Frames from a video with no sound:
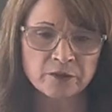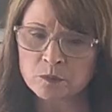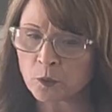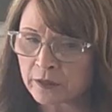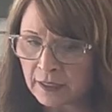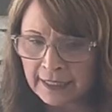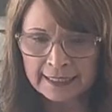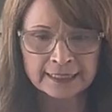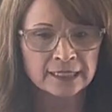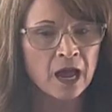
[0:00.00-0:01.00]
you more than
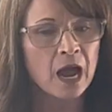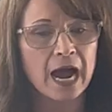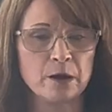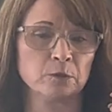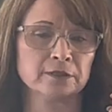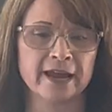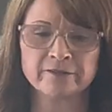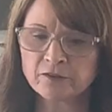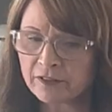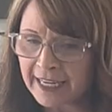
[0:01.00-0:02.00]
these, I will
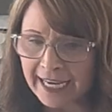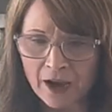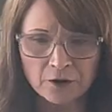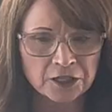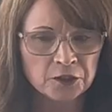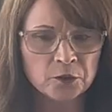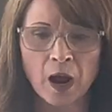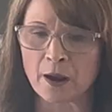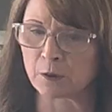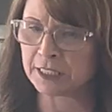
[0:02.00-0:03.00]
never flake out on you,
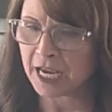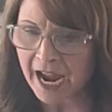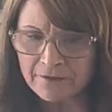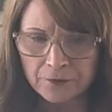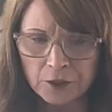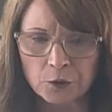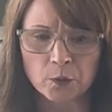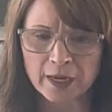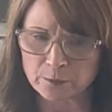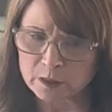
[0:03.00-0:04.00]
I would die for you,
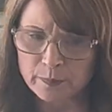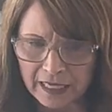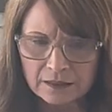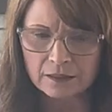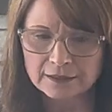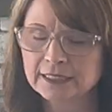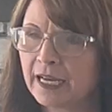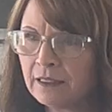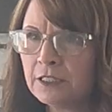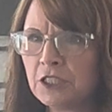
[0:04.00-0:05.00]
he was basically
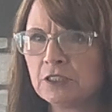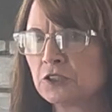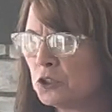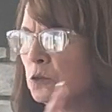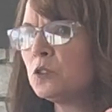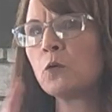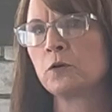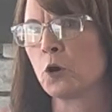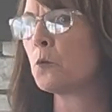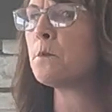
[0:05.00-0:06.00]
telling Jesus, you don't
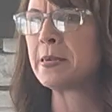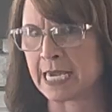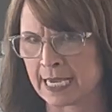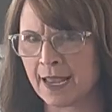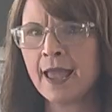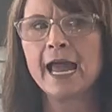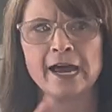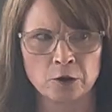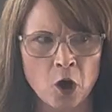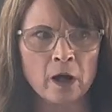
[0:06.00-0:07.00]
know me
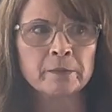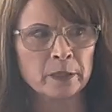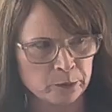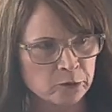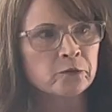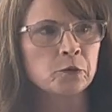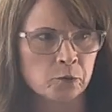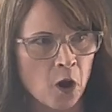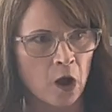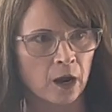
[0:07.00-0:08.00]
at all, I'm going to prove you
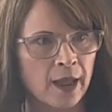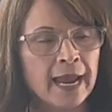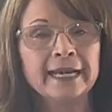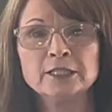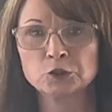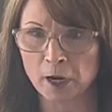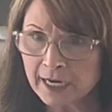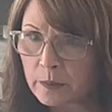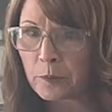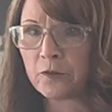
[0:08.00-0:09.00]
wrong. And he
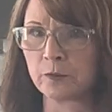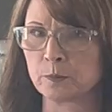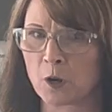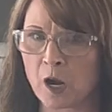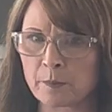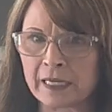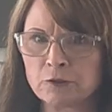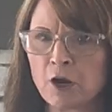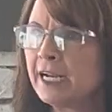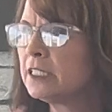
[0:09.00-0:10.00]
tried to prove him wrong by
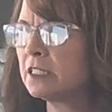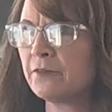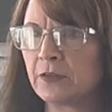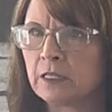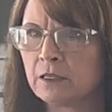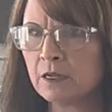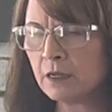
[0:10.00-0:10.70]
trying to defend